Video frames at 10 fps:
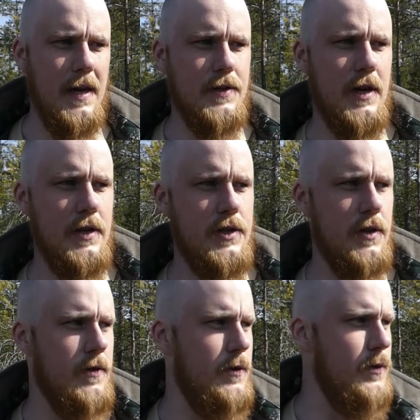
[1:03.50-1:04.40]

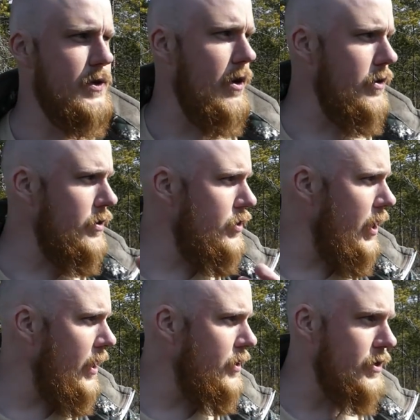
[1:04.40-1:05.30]
attention to sudden
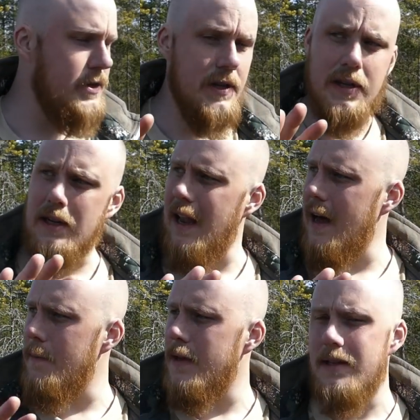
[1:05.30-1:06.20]
changes in the
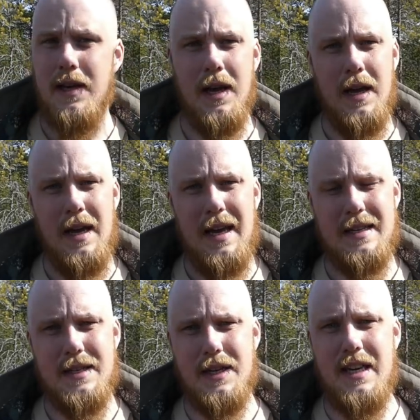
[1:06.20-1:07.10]
climate
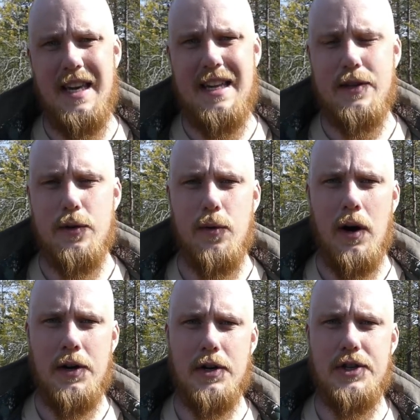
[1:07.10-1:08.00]
is the key to
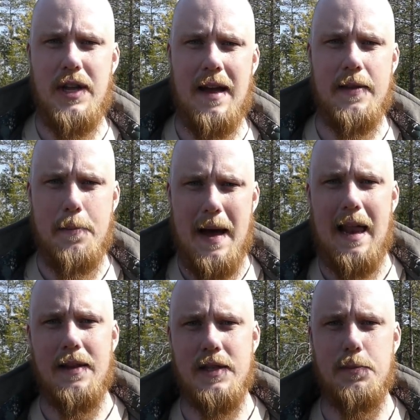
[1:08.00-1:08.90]
understand the
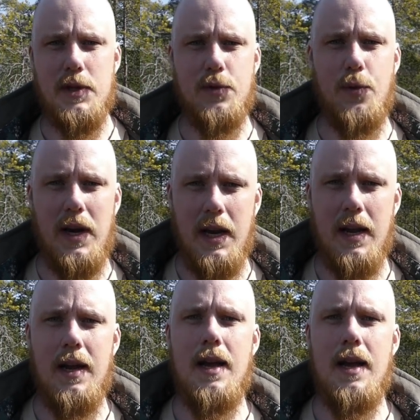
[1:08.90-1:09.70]
balance between